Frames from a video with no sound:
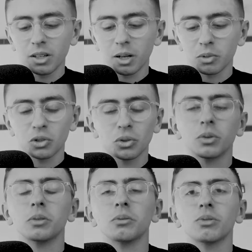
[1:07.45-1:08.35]
I'm sure
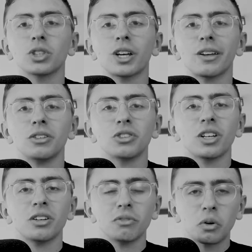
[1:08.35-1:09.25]
it'll change
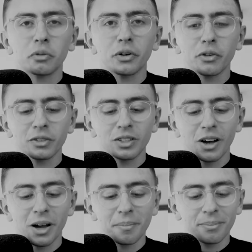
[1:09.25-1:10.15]
and evolve over
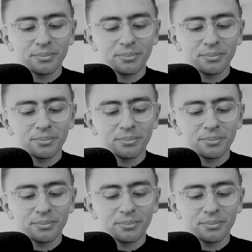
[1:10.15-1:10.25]
time,